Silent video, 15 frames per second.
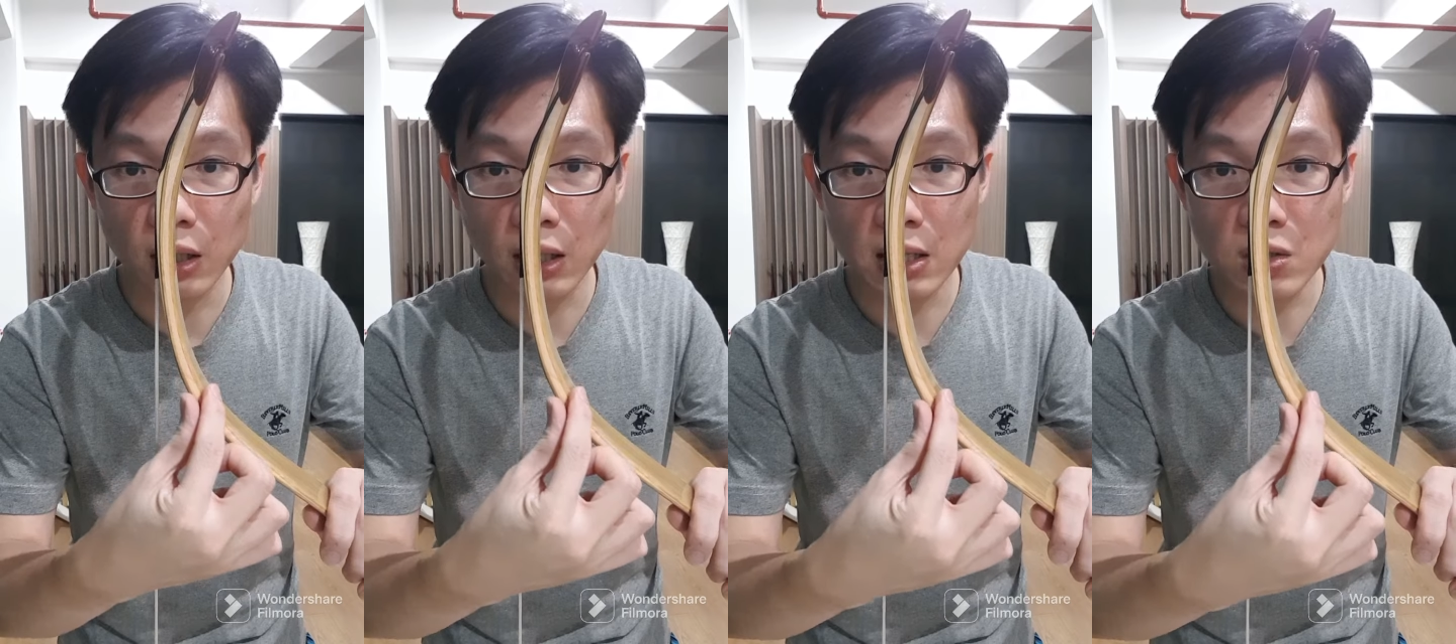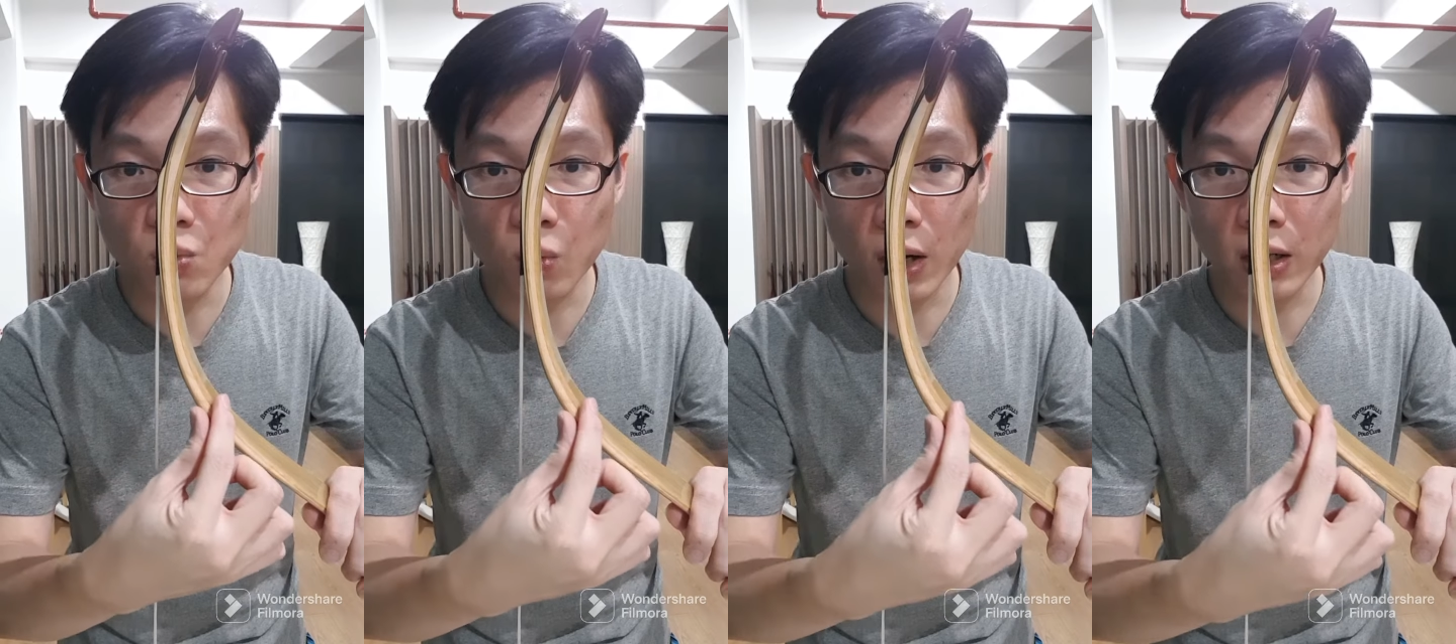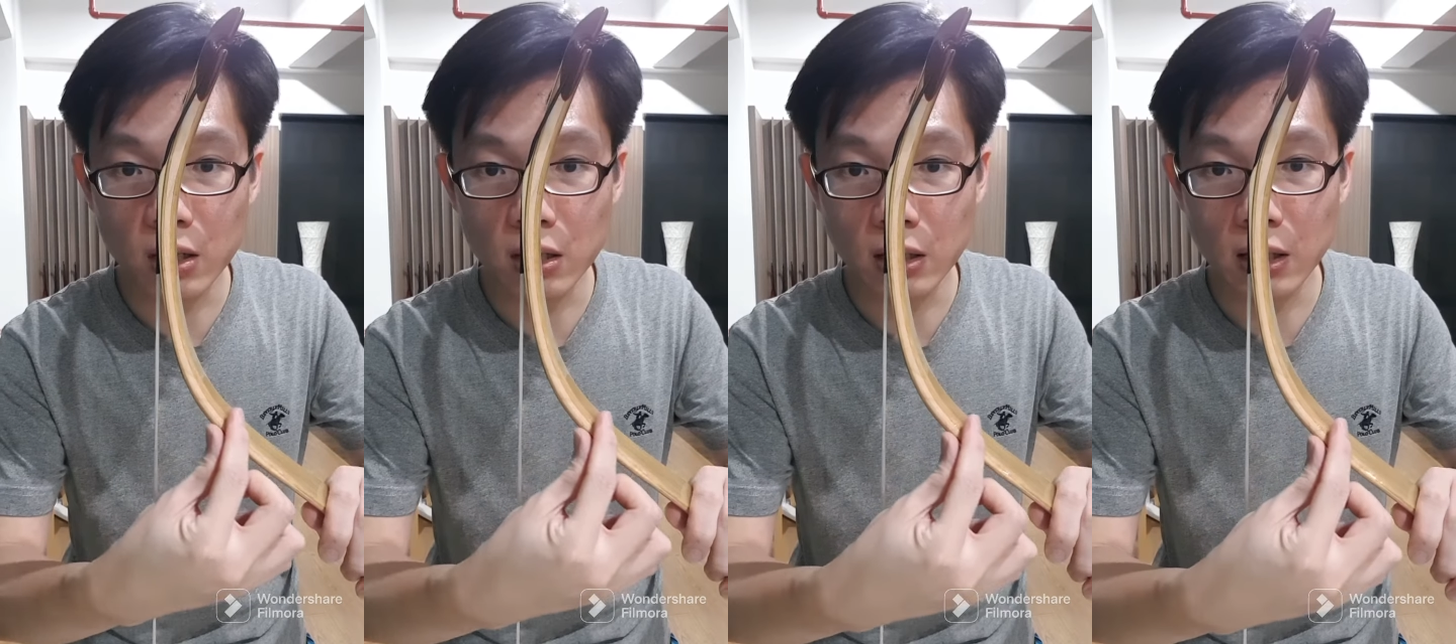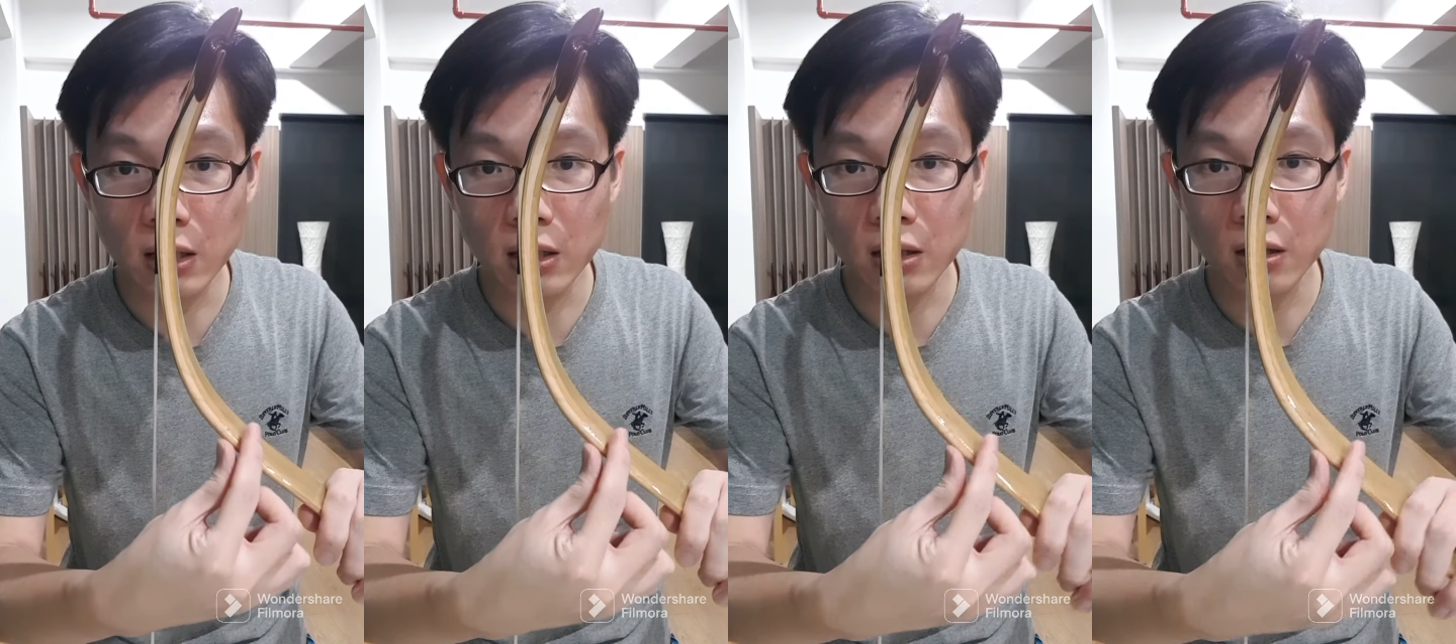it gets widened
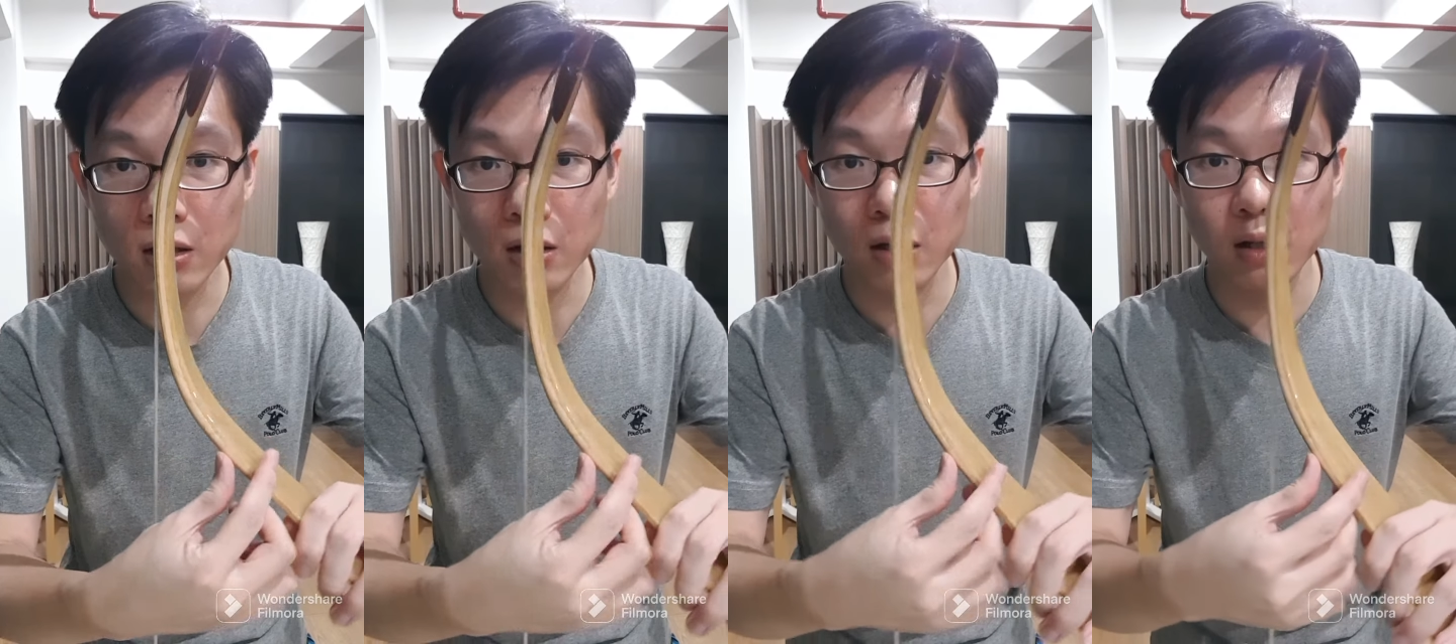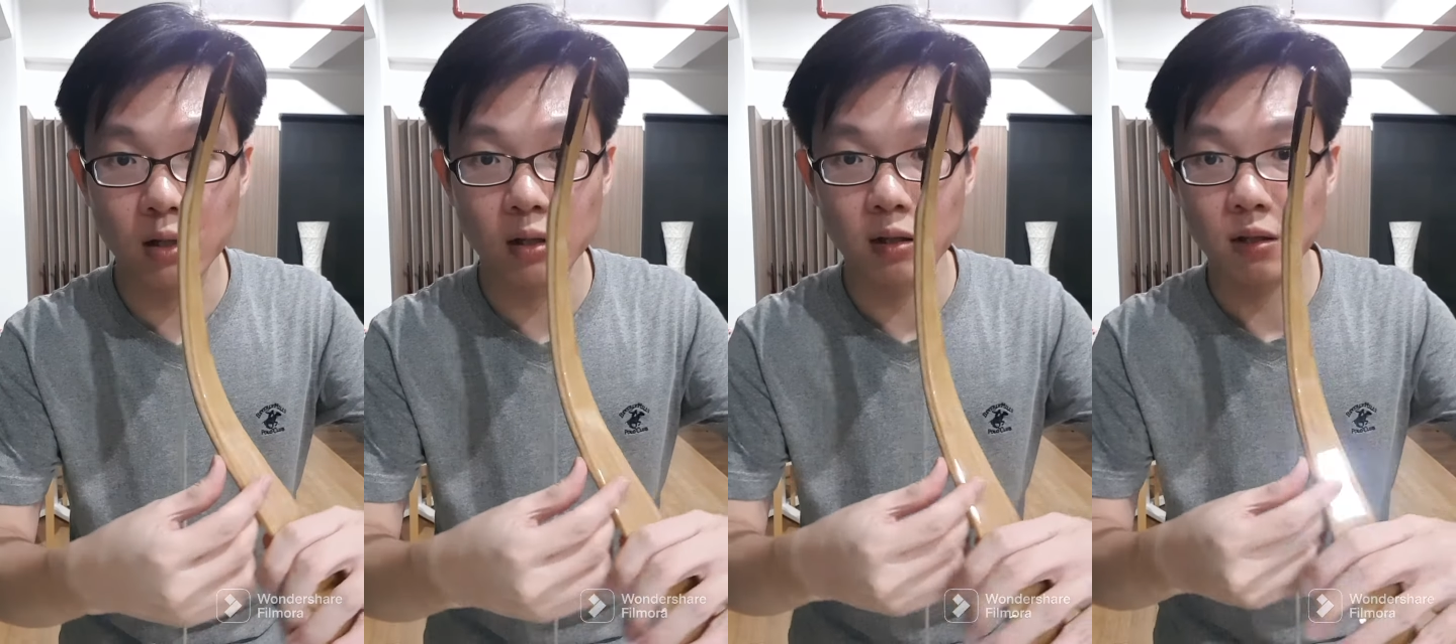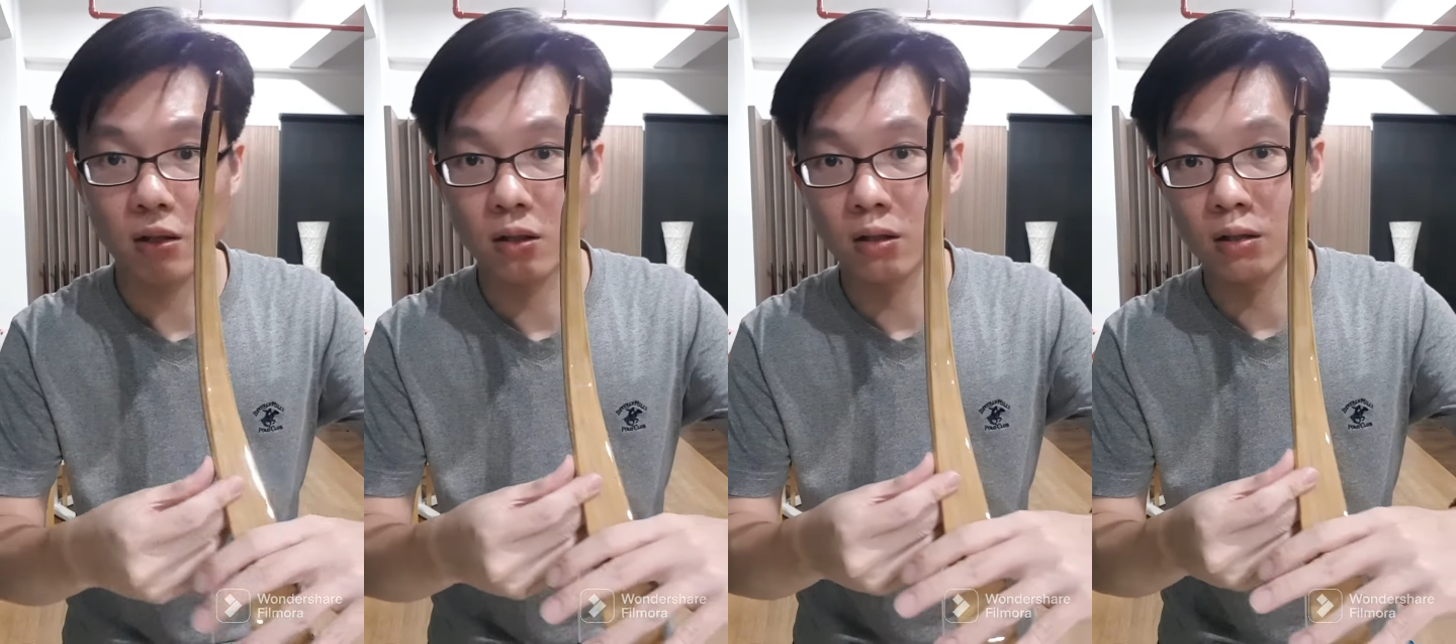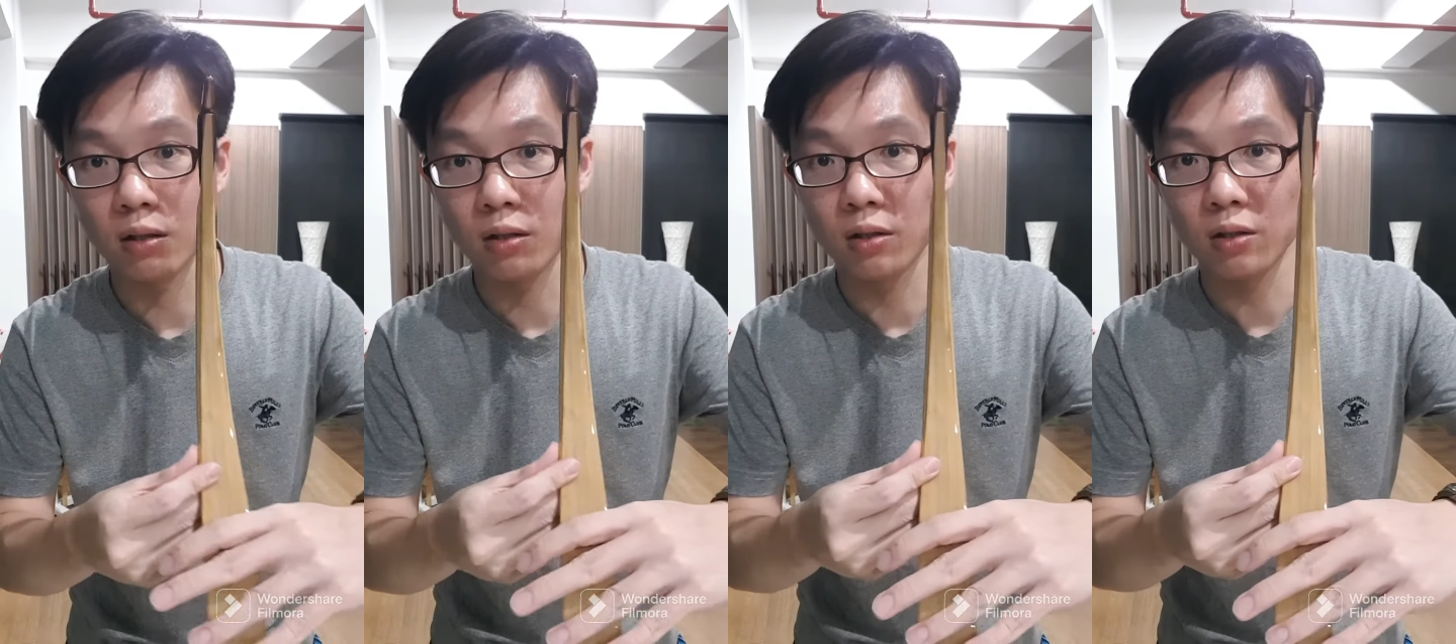again.
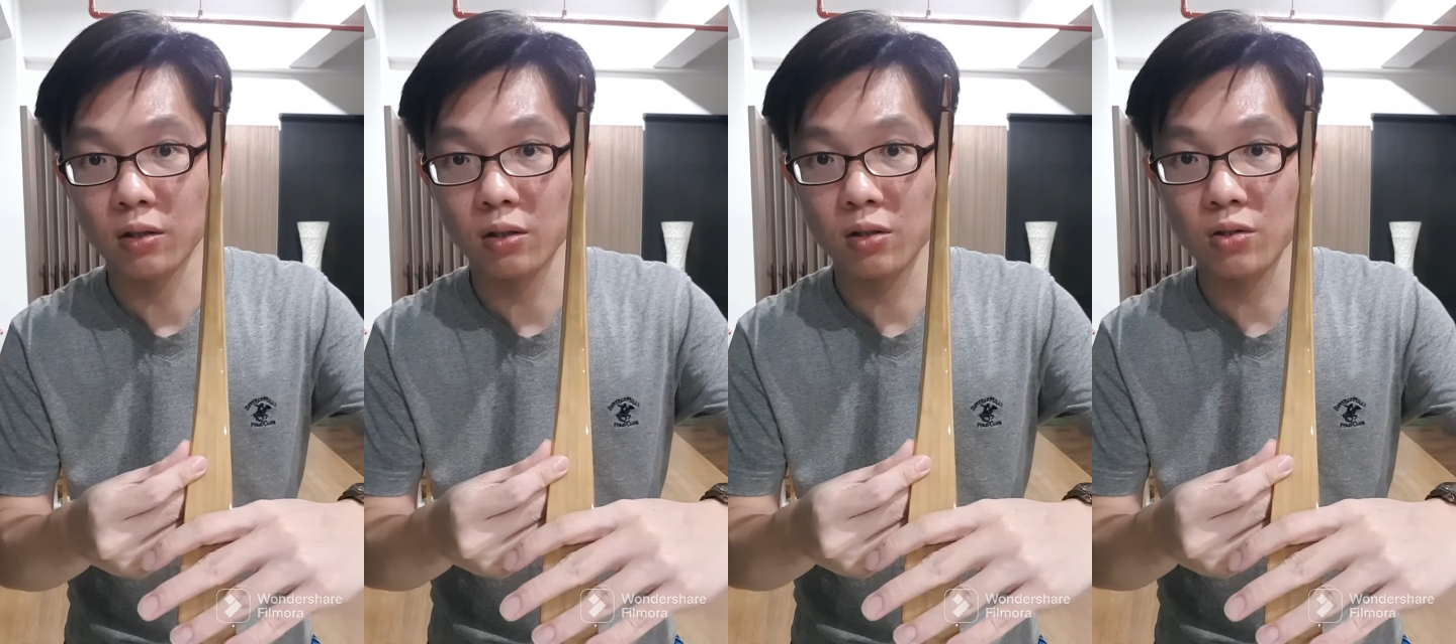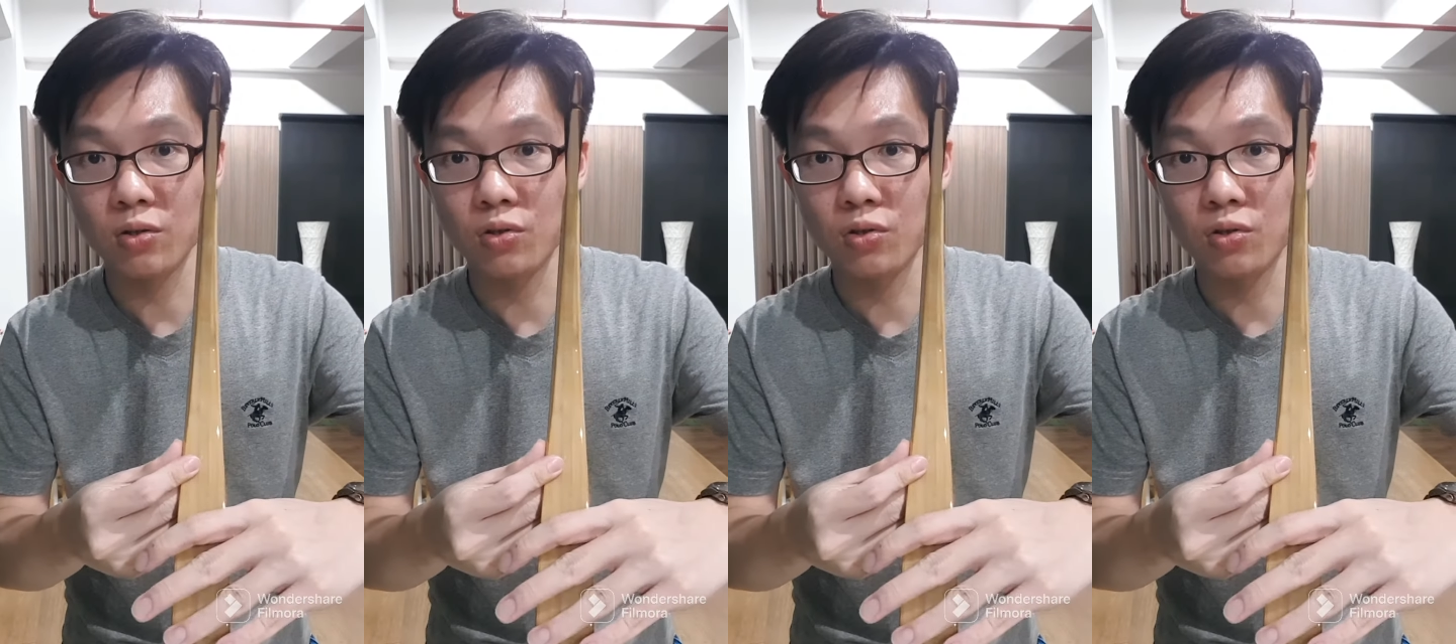Okay,